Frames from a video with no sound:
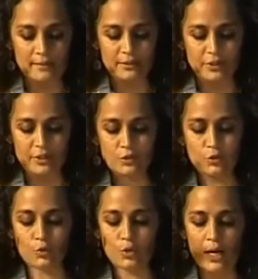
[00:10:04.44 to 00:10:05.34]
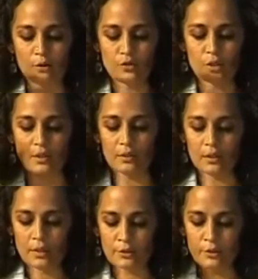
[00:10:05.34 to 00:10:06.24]
strategies to counter
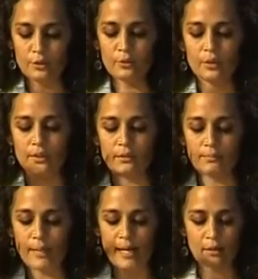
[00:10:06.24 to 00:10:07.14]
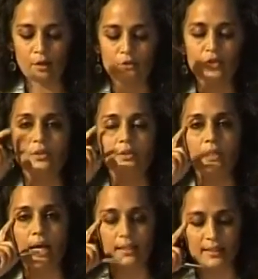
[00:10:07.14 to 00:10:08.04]
nuclear,
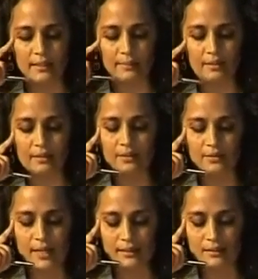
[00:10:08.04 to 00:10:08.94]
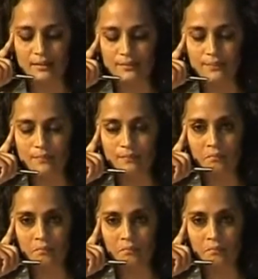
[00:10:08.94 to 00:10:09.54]
biological, and chemical threats.